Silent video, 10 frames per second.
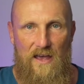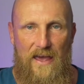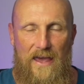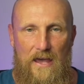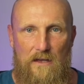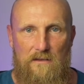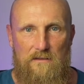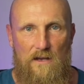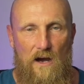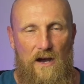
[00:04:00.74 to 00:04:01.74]
And
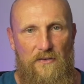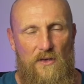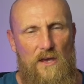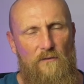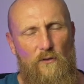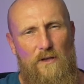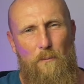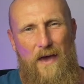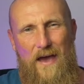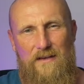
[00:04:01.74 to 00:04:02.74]
I think for the
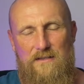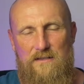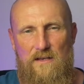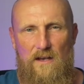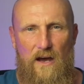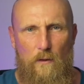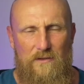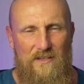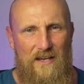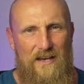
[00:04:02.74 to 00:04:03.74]
past, I would
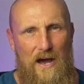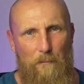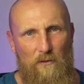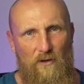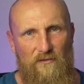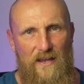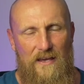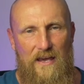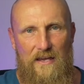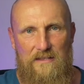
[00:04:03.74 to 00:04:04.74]
say, couple of
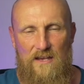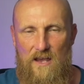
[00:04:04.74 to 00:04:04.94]
decades,